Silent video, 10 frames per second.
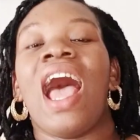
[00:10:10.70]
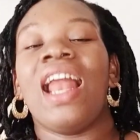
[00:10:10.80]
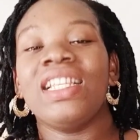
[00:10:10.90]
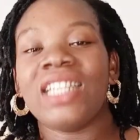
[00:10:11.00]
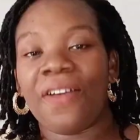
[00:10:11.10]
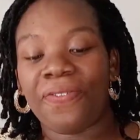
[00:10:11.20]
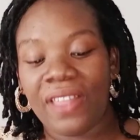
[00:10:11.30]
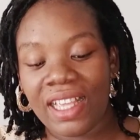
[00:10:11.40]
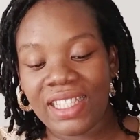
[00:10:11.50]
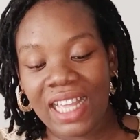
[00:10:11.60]
at least I've
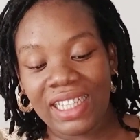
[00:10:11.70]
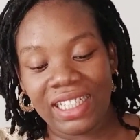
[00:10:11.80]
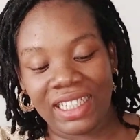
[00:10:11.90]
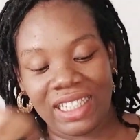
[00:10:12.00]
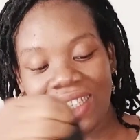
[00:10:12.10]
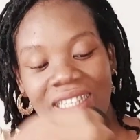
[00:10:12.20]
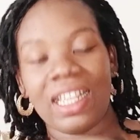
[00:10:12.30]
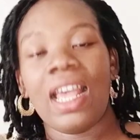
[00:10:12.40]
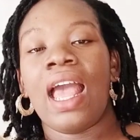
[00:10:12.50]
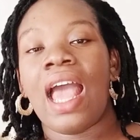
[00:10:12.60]
tested it
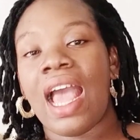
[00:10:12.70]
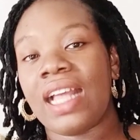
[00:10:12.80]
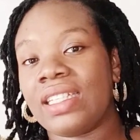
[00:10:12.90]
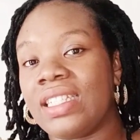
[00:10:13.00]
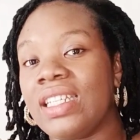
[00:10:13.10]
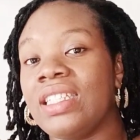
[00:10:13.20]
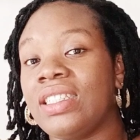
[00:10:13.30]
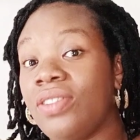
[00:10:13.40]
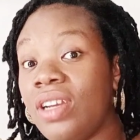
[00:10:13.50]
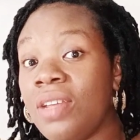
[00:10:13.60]
and it
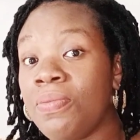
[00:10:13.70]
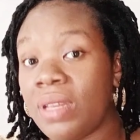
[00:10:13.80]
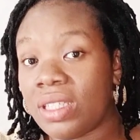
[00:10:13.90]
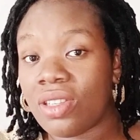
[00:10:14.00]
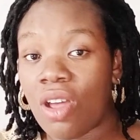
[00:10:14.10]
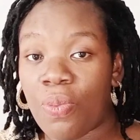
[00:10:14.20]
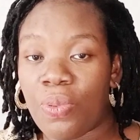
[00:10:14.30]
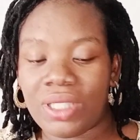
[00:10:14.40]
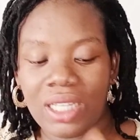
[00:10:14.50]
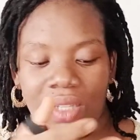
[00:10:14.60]
really meets
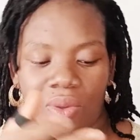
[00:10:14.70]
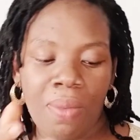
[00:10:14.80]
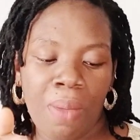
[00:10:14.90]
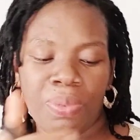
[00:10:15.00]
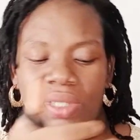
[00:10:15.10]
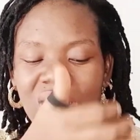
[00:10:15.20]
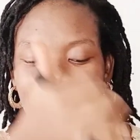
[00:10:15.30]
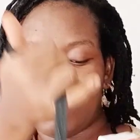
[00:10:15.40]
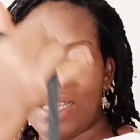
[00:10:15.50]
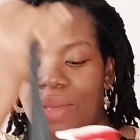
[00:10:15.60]
up with standard. Why am I
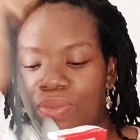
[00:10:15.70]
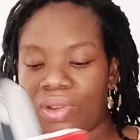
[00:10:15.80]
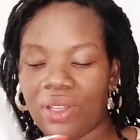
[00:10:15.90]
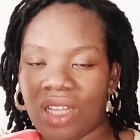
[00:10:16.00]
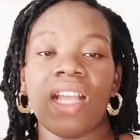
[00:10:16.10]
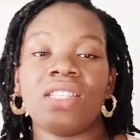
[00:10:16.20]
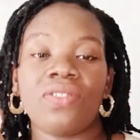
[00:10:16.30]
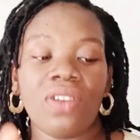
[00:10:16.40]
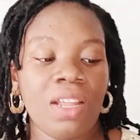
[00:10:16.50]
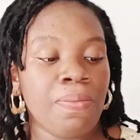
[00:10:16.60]
putting it here?
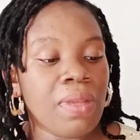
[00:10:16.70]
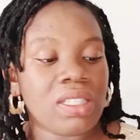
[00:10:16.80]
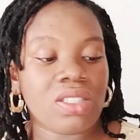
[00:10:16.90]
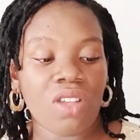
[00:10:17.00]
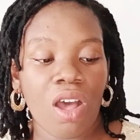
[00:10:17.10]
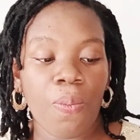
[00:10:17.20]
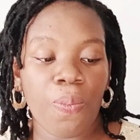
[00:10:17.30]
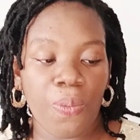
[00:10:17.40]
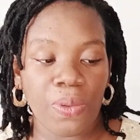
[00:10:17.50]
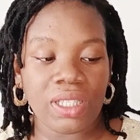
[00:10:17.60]
It really meets
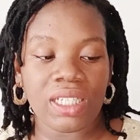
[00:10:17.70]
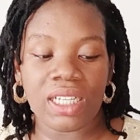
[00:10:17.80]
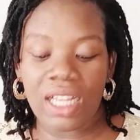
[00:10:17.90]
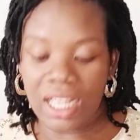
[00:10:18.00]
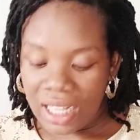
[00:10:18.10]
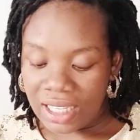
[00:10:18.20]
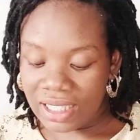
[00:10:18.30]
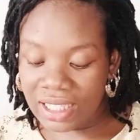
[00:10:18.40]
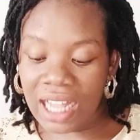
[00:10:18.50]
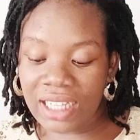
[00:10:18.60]
up with the
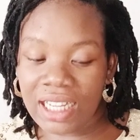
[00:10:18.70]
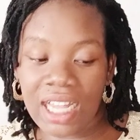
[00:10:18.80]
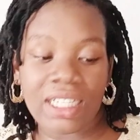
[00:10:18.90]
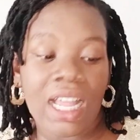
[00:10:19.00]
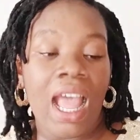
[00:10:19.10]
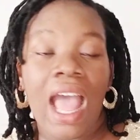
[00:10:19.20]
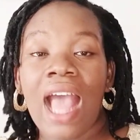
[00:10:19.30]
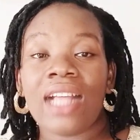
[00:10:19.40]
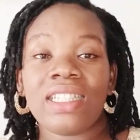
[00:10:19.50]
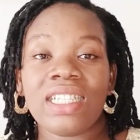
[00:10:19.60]
standard.
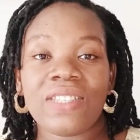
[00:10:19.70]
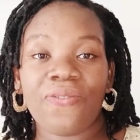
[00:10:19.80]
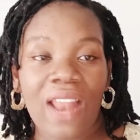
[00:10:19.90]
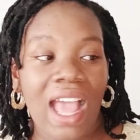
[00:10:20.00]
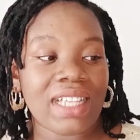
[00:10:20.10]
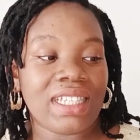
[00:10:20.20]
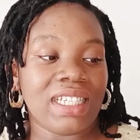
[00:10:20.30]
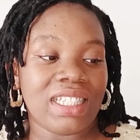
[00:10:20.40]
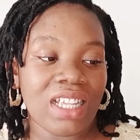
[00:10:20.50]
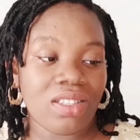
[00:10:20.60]
And this flax
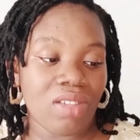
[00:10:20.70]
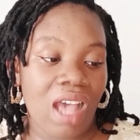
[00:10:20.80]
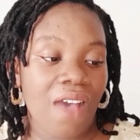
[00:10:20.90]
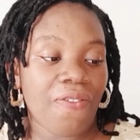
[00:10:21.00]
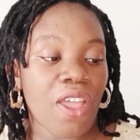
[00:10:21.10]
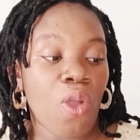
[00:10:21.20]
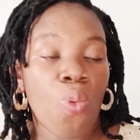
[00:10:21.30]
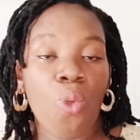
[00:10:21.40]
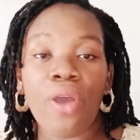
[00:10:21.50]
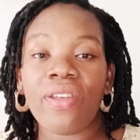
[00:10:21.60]
is said to have a
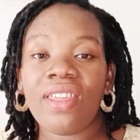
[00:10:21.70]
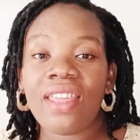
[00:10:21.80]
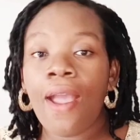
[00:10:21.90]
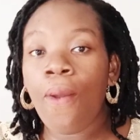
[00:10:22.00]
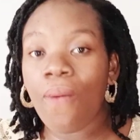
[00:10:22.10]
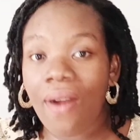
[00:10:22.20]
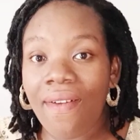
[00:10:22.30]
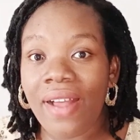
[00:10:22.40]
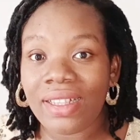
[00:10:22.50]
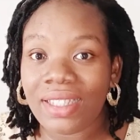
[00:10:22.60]
1 year
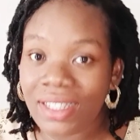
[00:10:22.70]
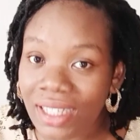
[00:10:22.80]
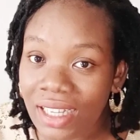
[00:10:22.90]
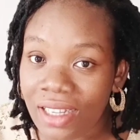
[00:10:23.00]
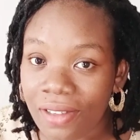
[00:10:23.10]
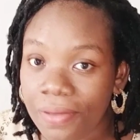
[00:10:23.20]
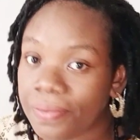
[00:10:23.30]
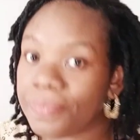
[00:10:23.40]
warranty.